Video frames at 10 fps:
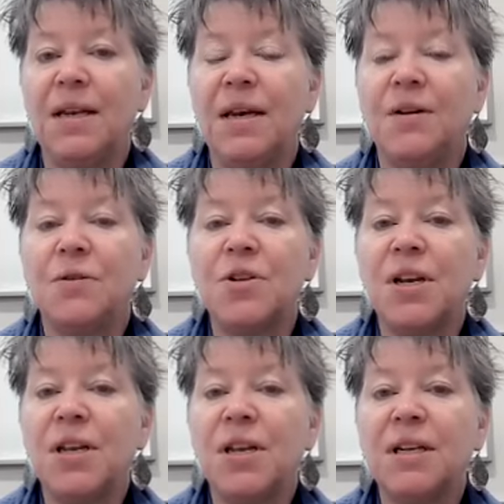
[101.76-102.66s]
An
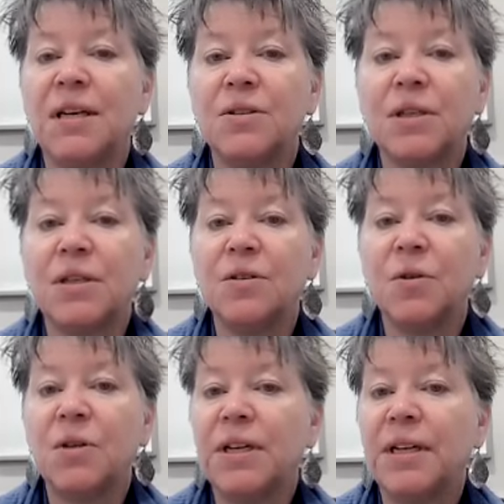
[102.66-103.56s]
energetic connection
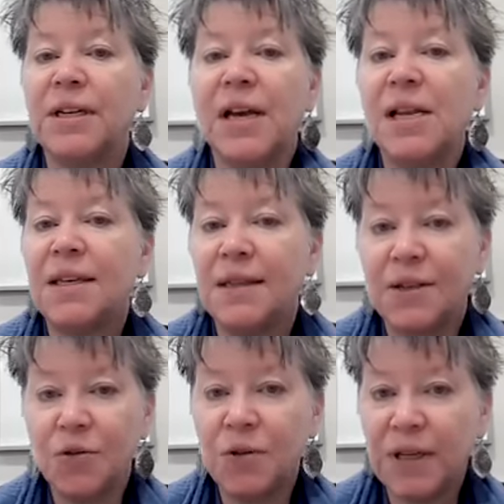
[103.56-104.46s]
can look like
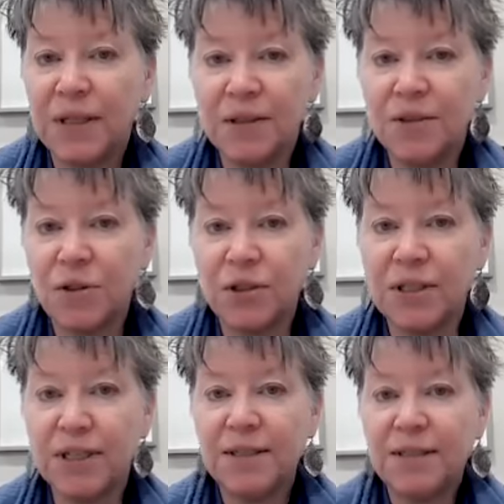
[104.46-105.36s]
anything you'd like it to look
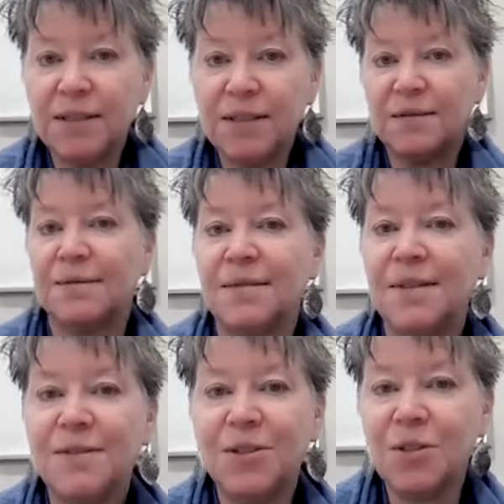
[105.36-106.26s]
like.
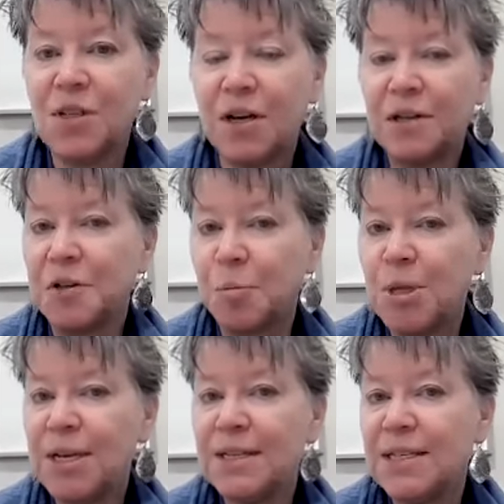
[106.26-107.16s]
If there's a lot on your
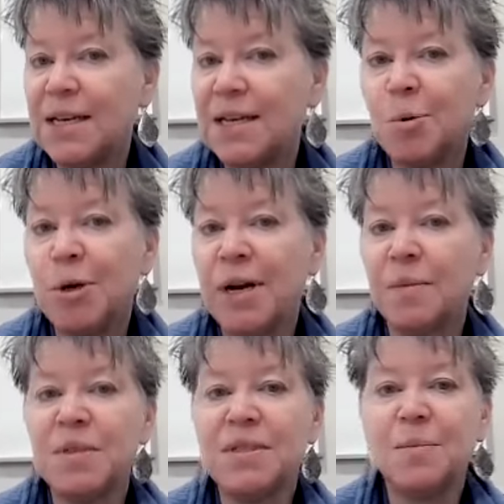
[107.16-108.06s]
plate today,
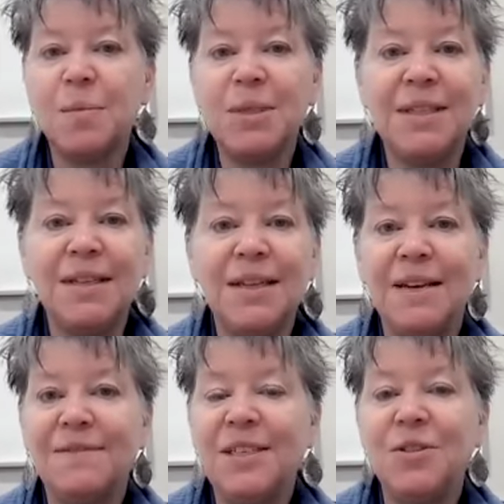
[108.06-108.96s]
perhaps it's a big,
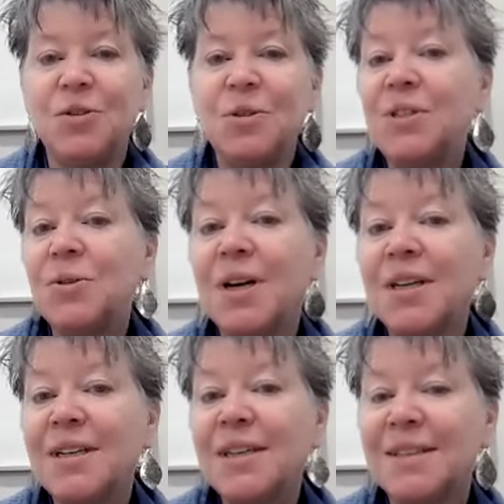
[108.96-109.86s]
heavy tree
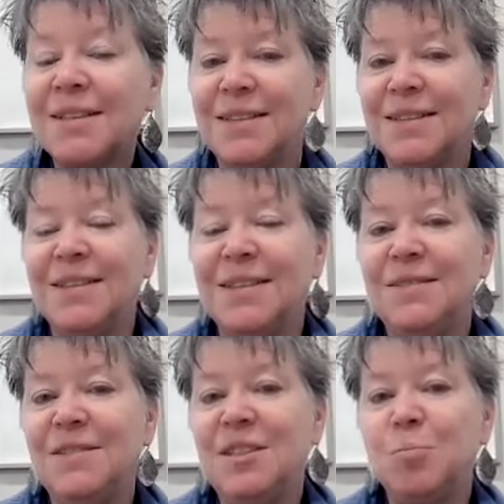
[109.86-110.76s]
trunk.
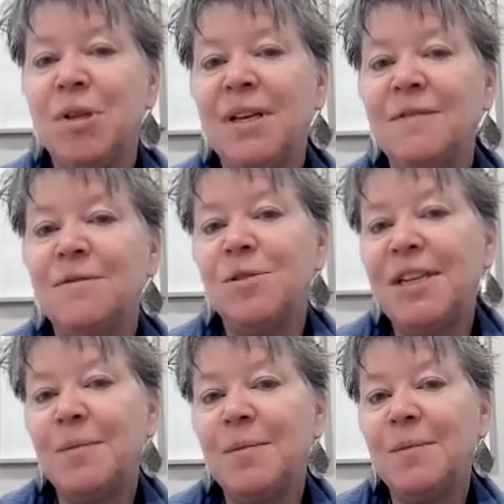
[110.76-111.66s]
If it's a playful
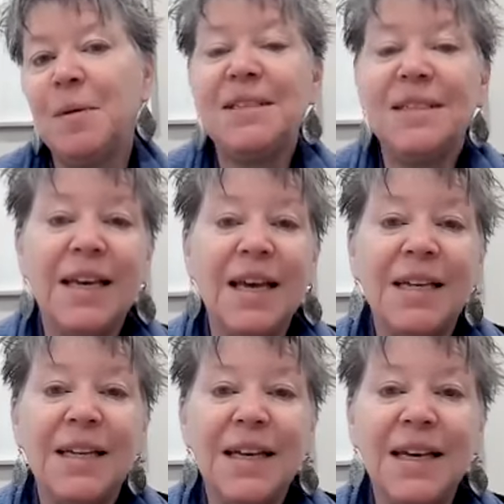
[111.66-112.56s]
day, maybe it's a
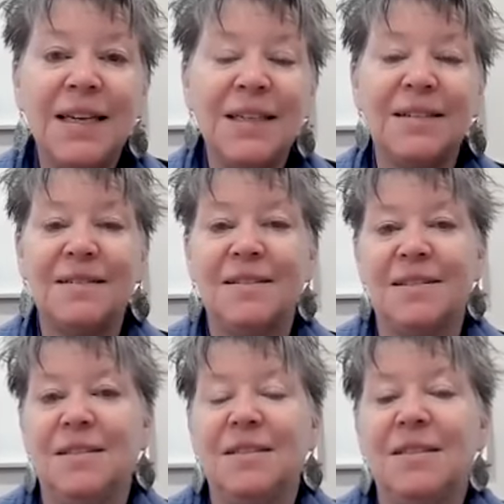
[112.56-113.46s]
candy cane
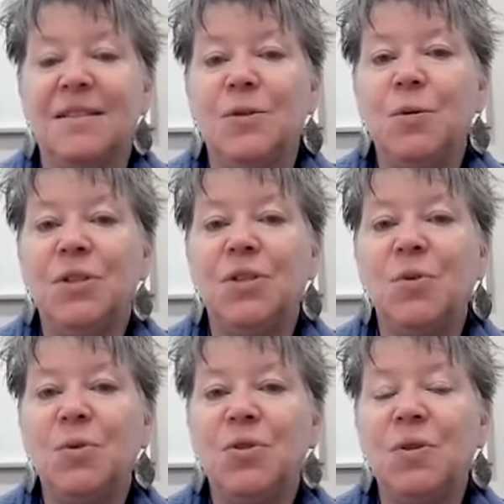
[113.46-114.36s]
or a
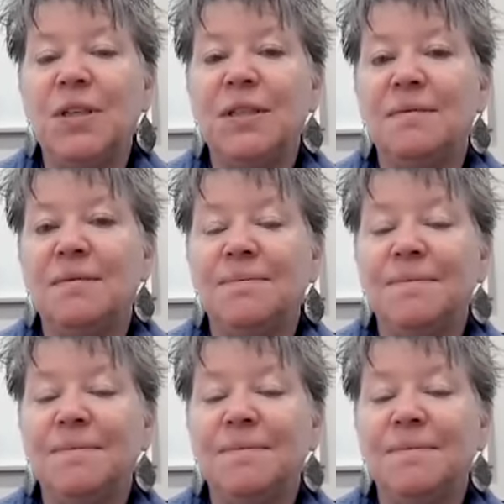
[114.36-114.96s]
shoestring.